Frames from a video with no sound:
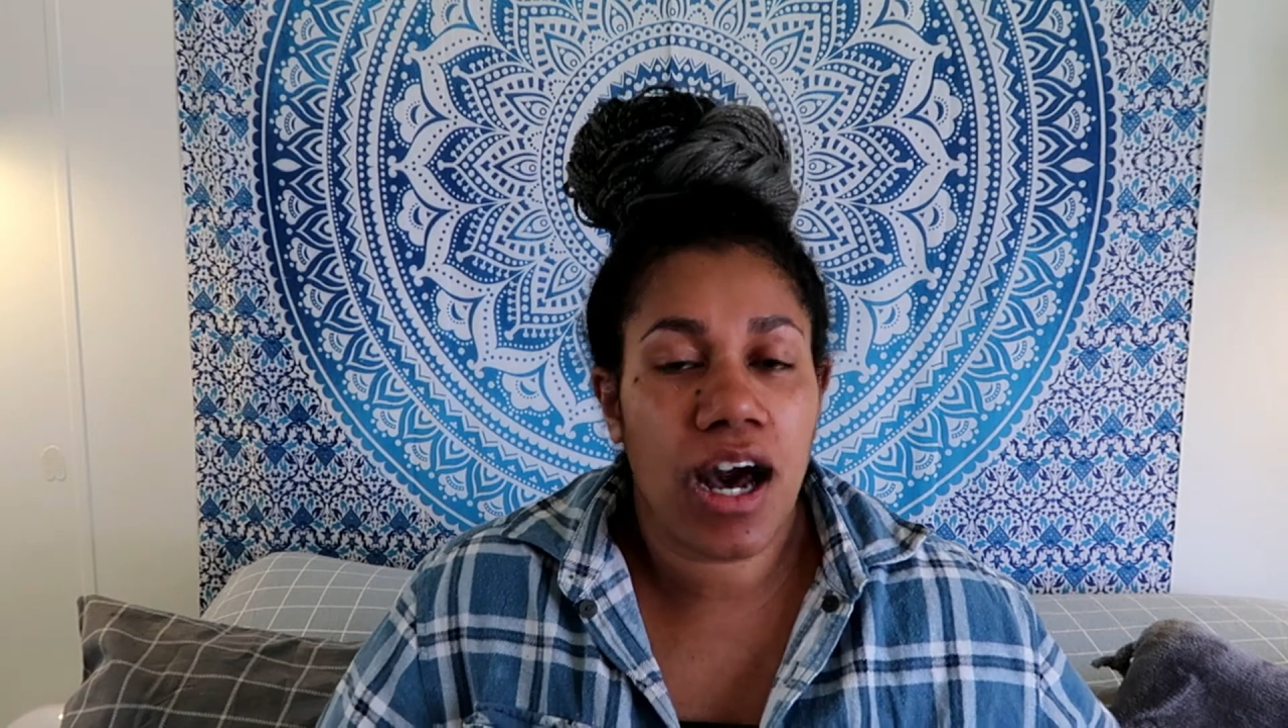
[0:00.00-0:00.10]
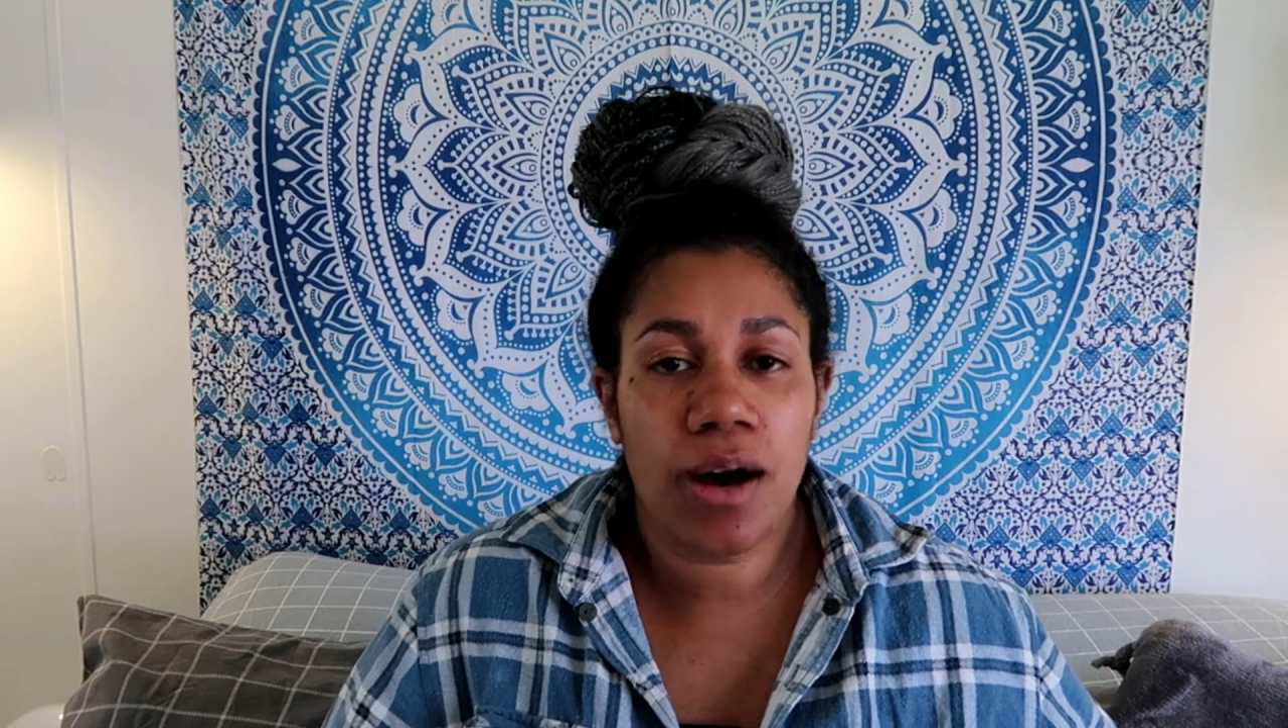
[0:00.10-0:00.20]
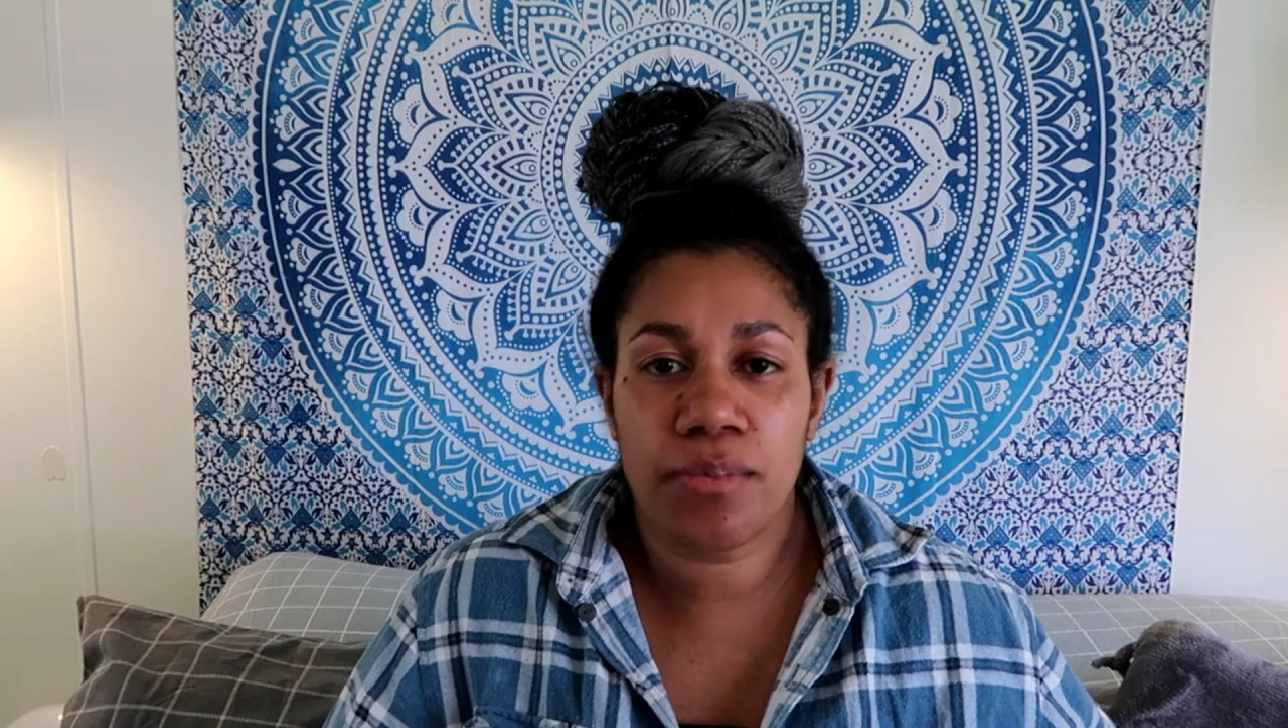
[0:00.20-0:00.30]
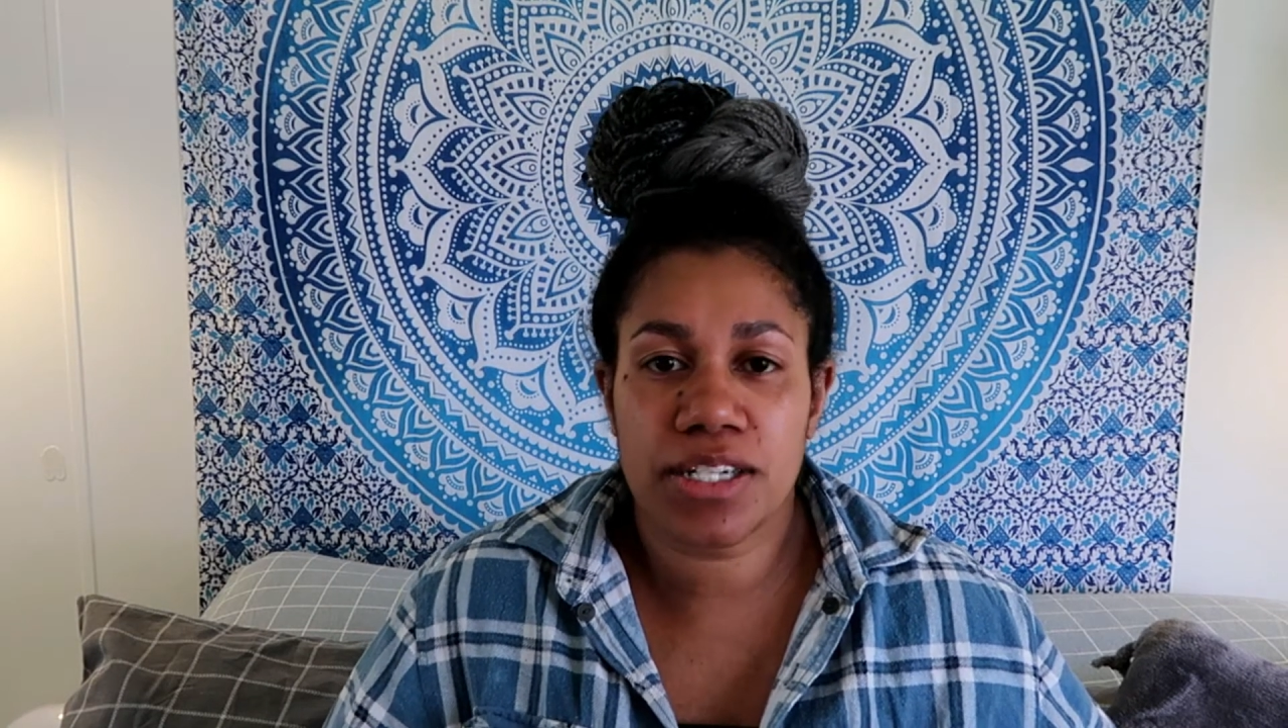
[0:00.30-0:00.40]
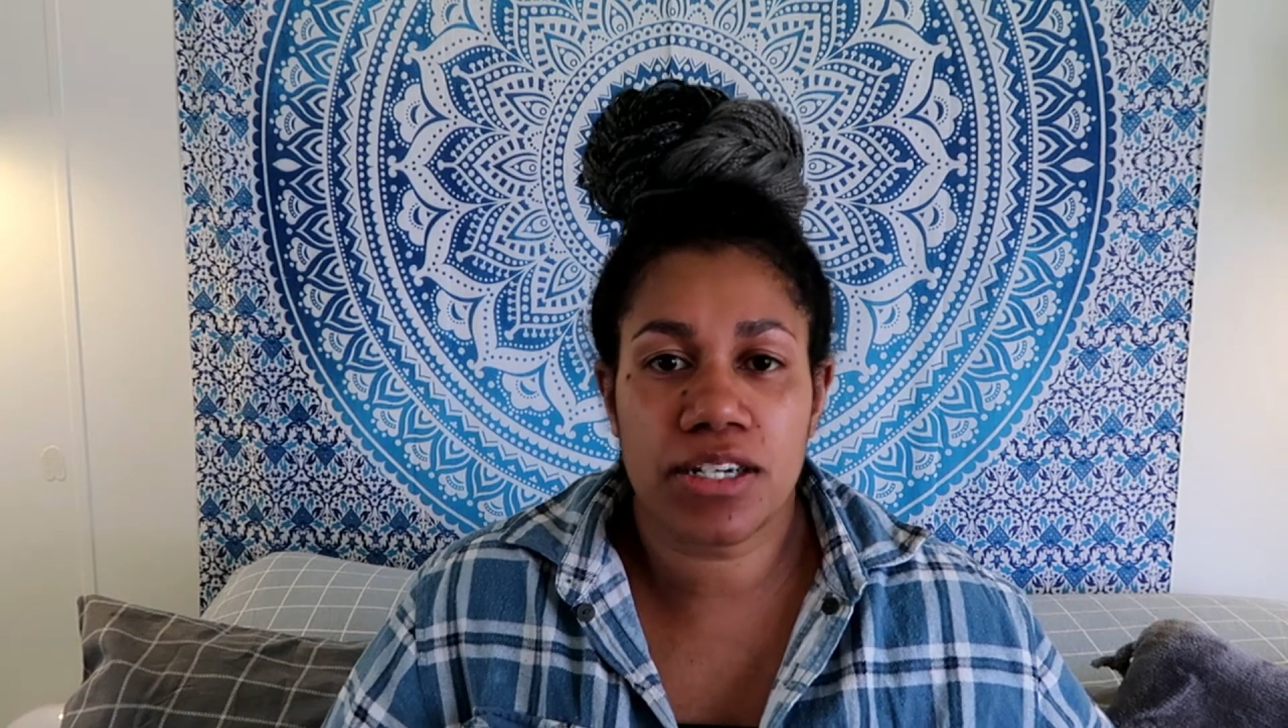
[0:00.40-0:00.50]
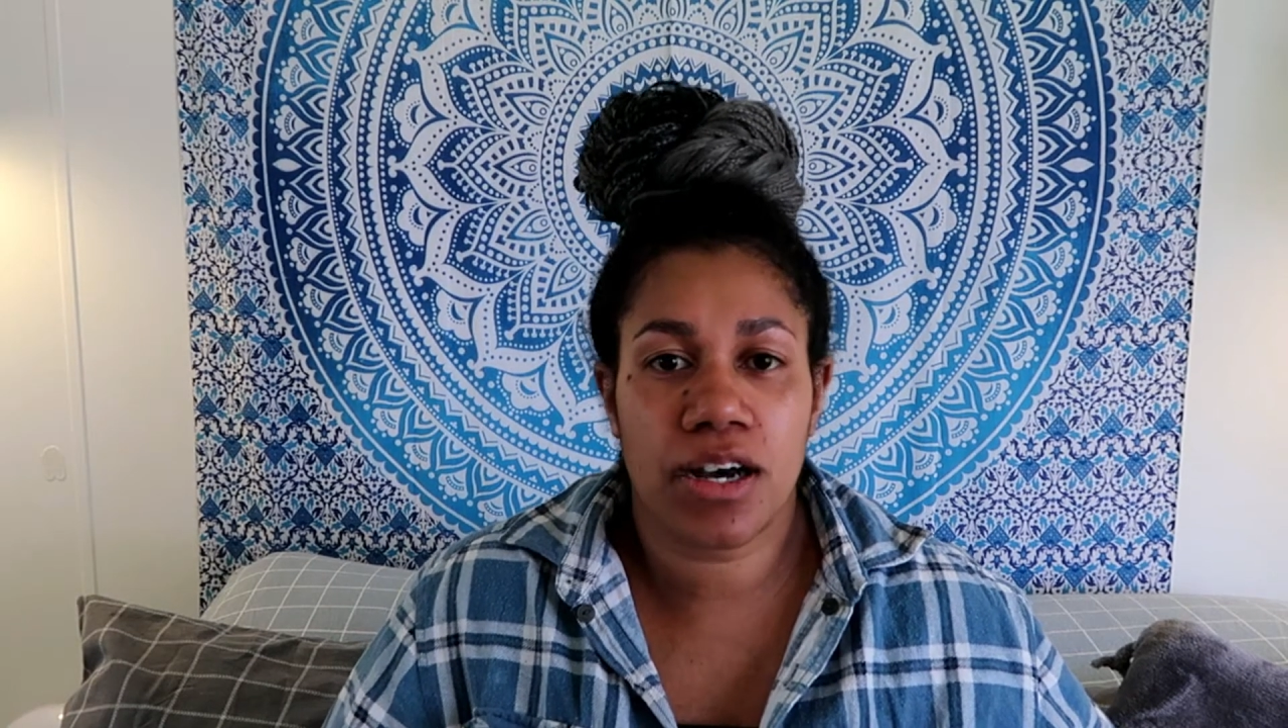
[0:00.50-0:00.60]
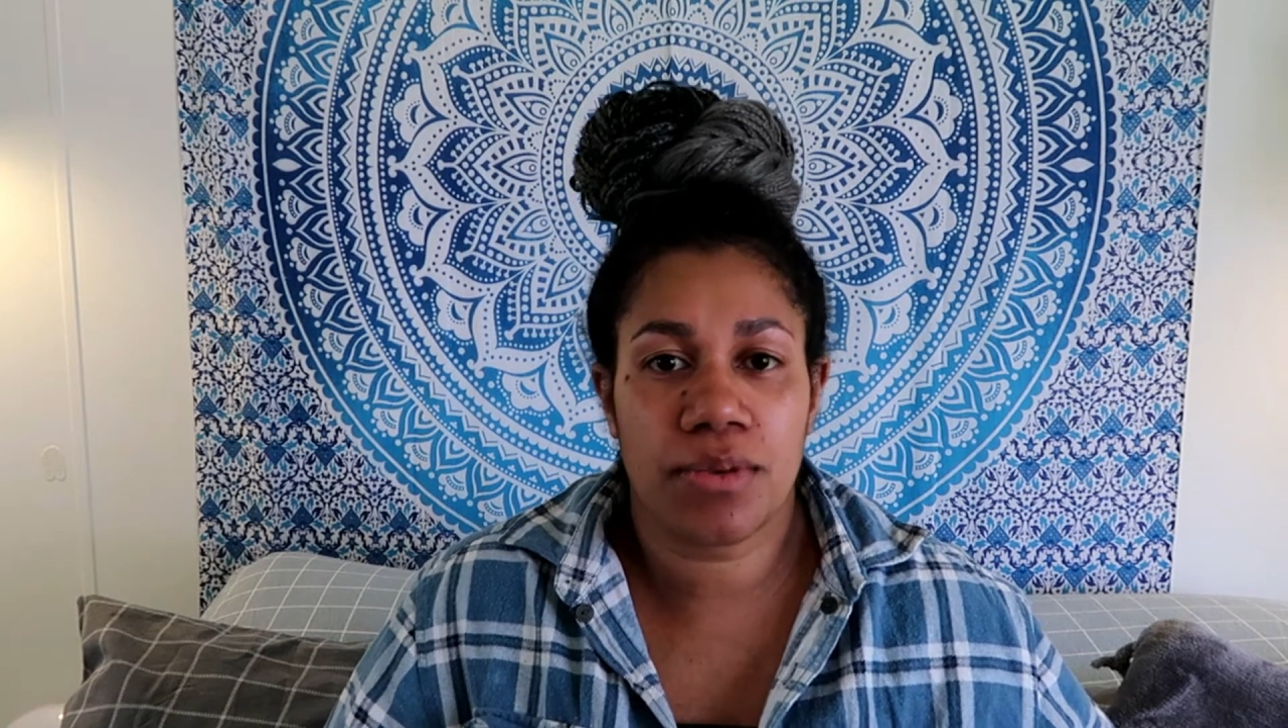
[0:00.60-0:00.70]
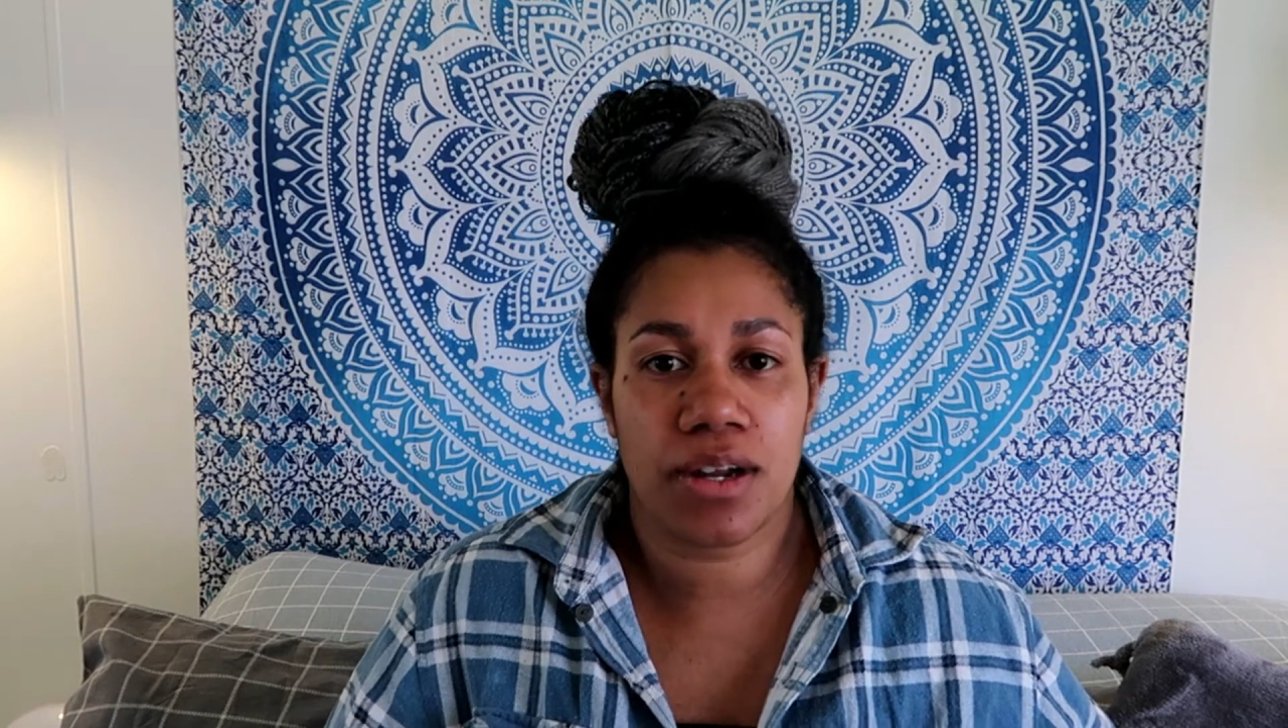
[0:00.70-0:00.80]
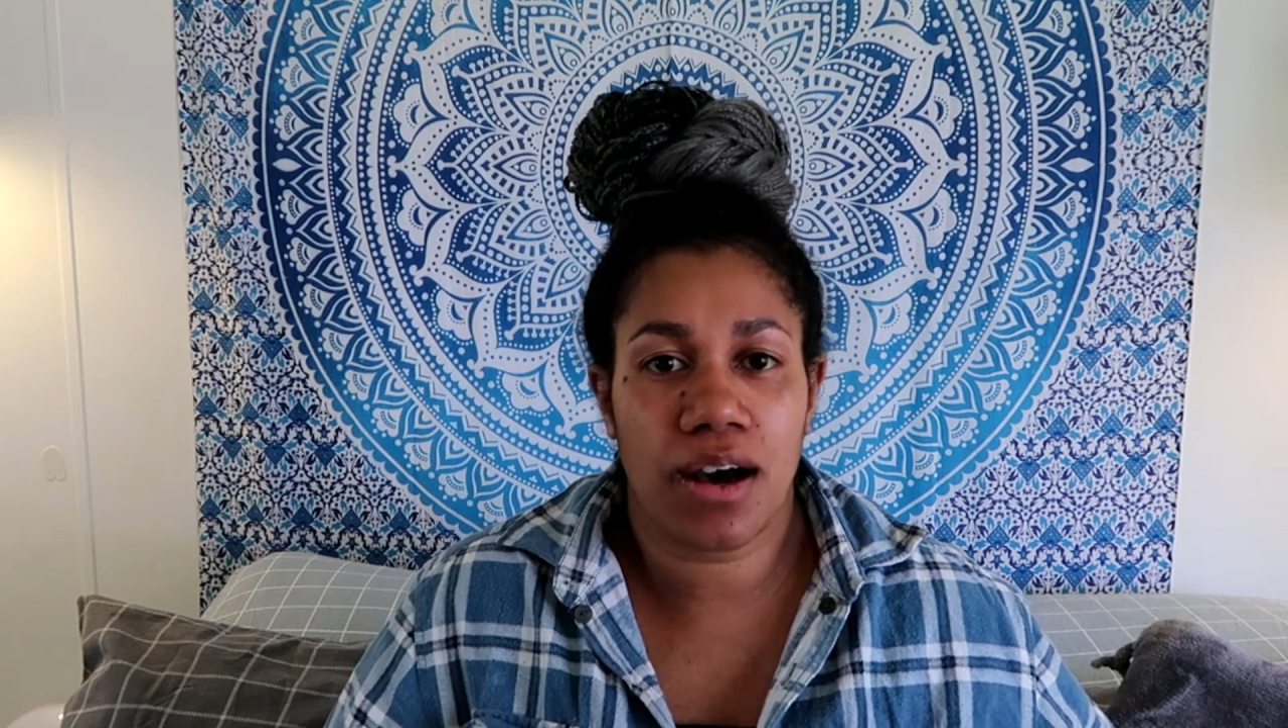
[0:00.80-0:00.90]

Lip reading: cut my time in